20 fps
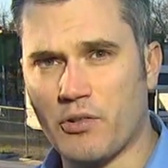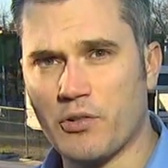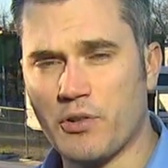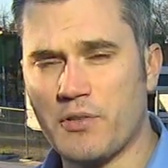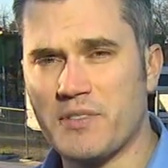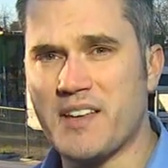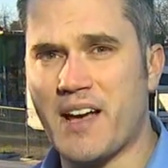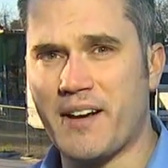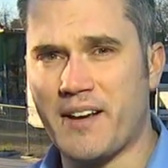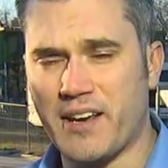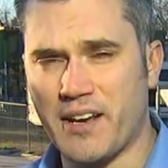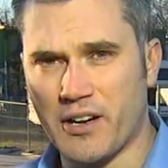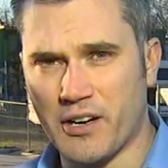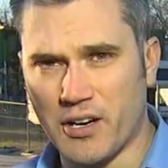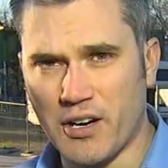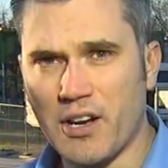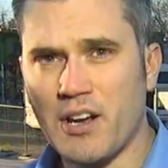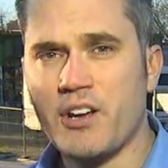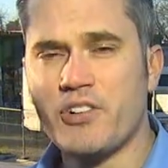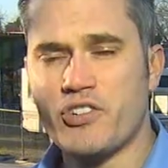crews out
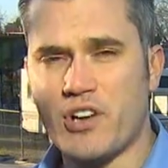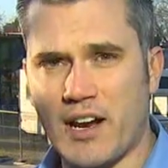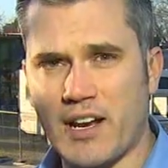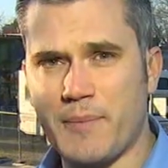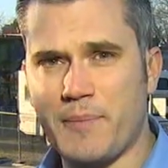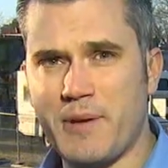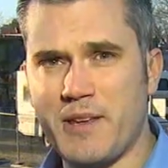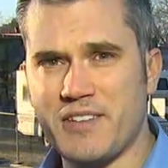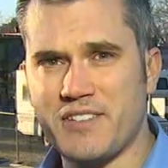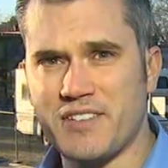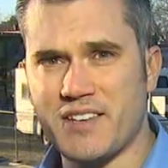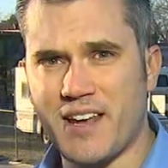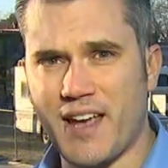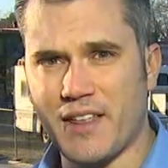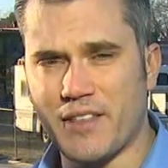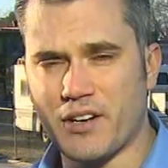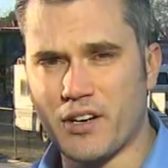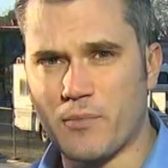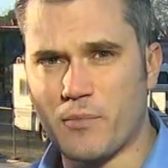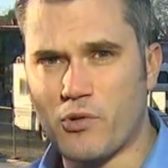here trying to piece
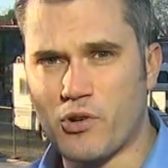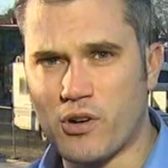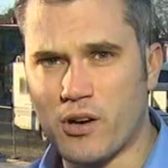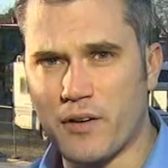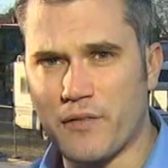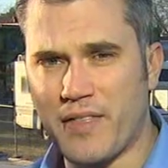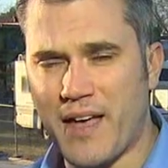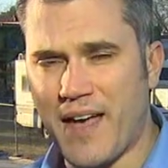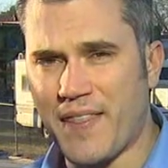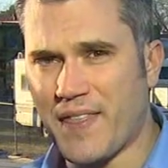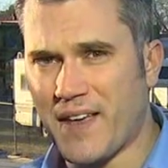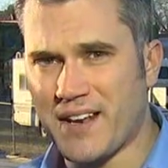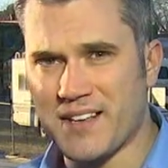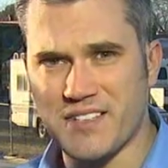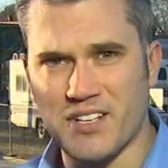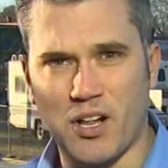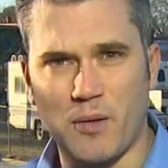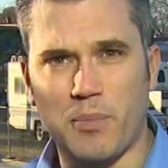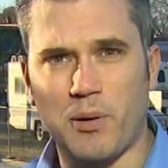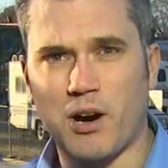together more of that. That
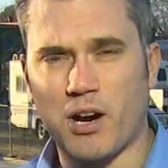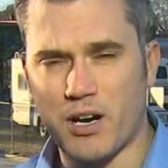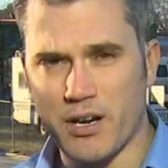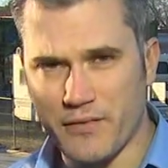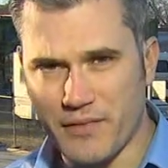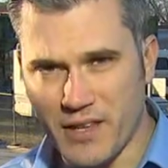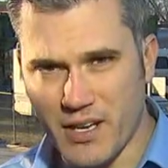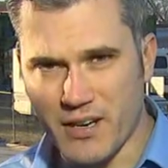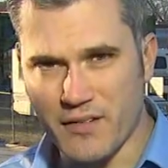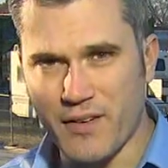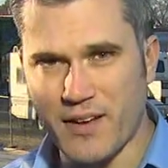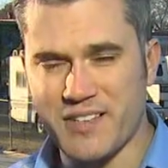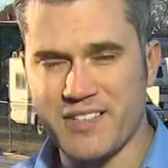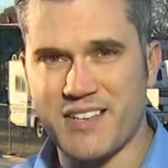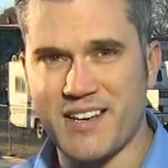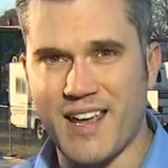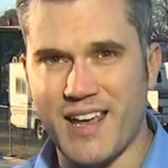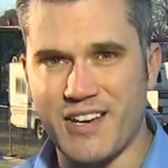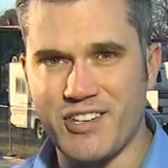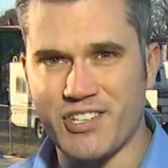is all part of the
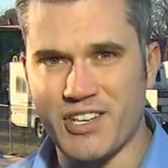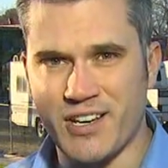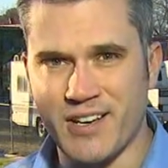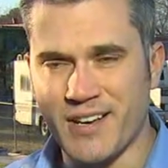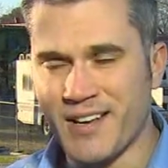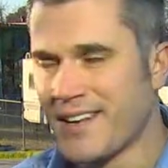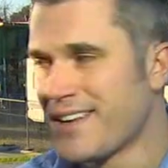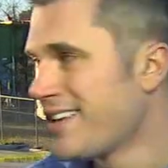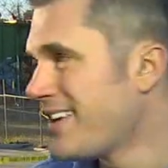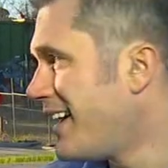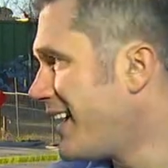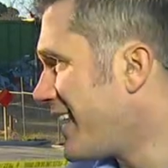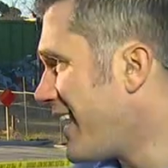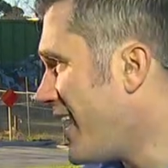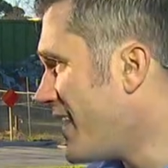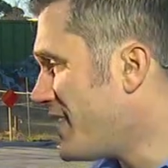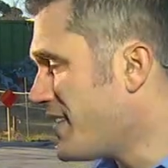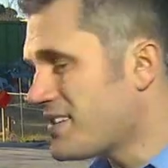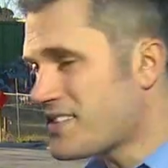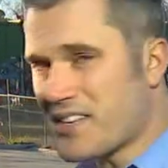investigation.
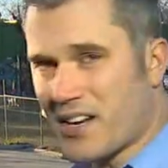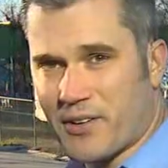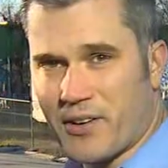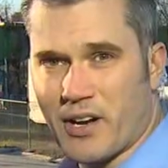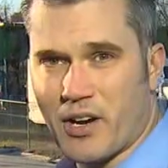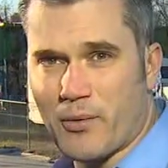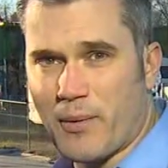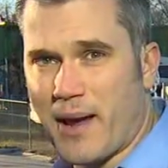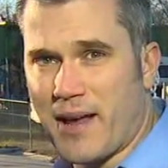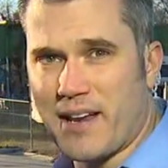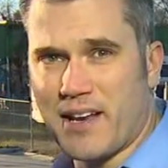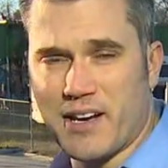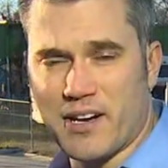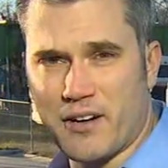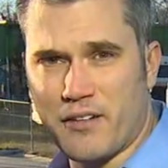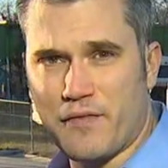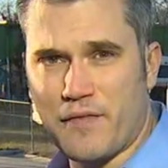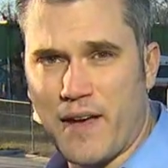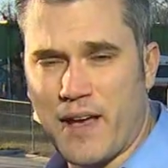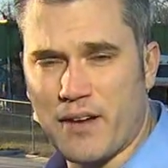Again, this area right
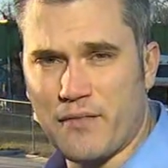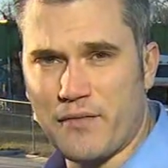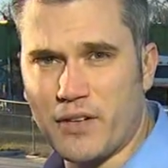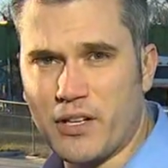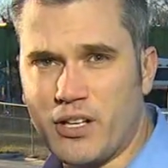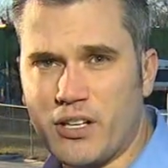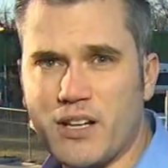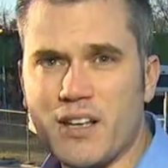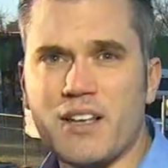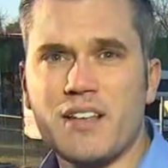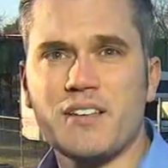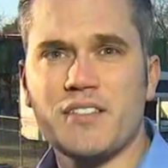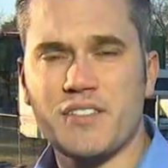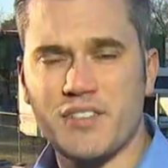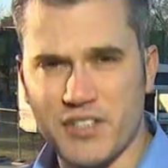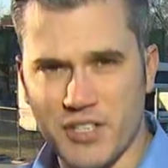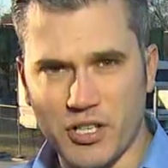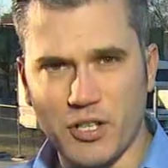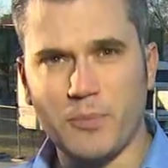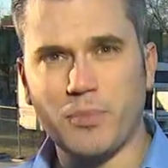here in Fayetteville
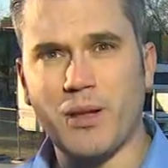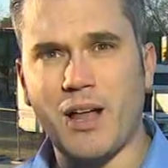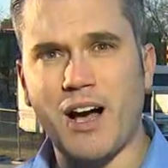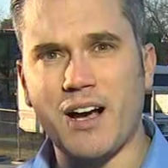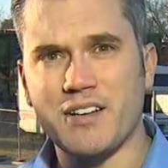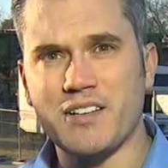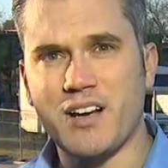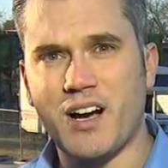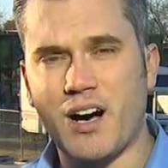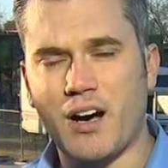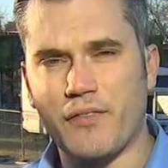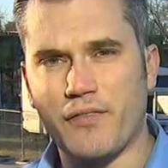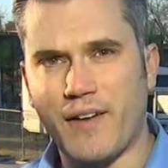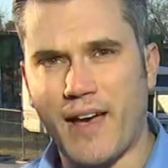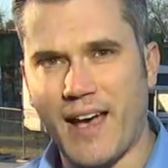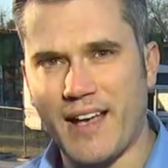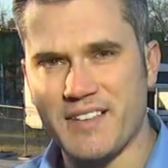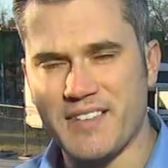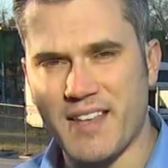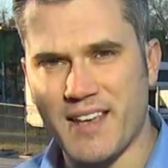still blocked off
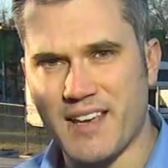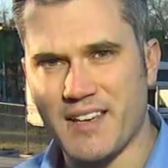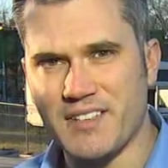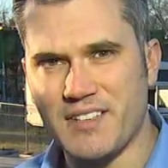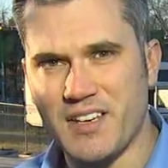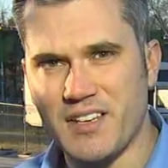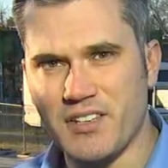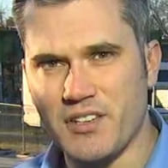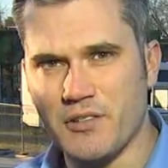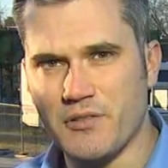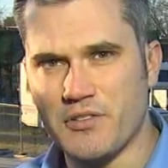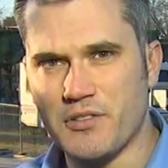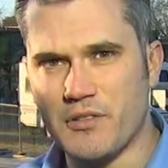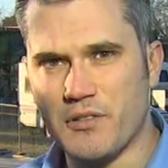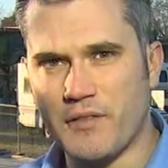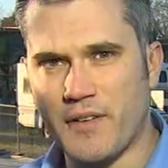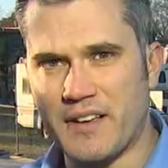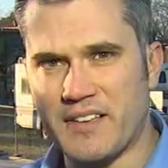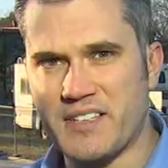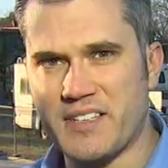off as they continue
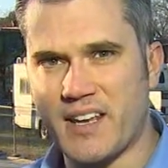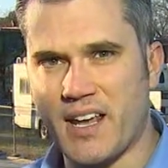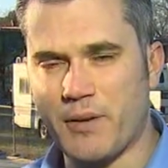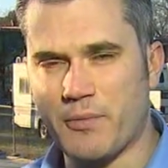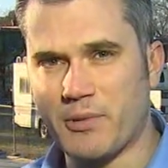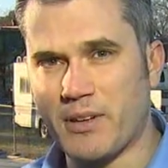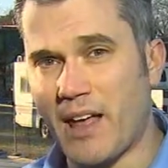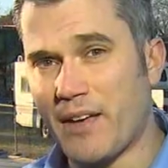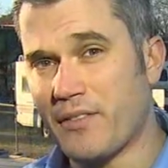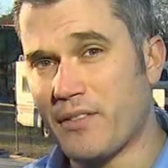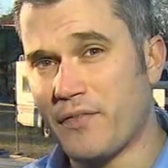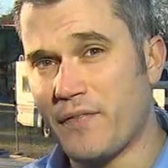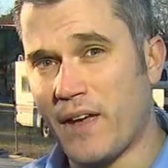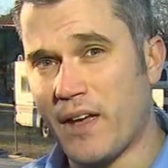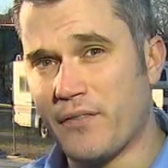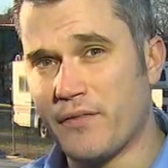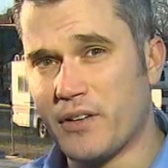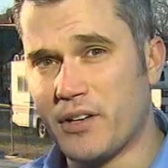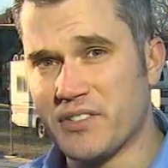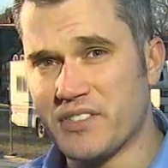to investigate. We're live in
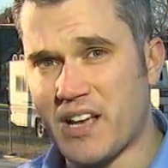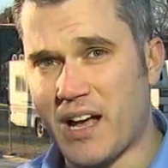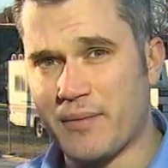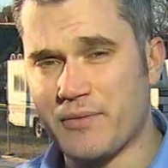Fayetteville.